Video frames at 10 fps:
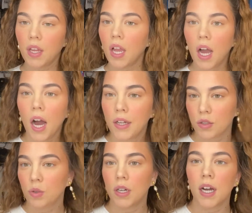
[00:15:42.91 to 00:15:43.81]

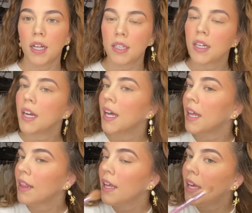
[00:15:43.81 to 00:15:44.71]
contour color,
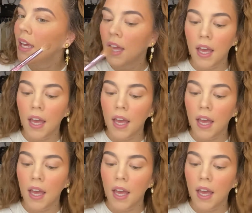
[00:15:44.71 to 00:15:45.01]
anything.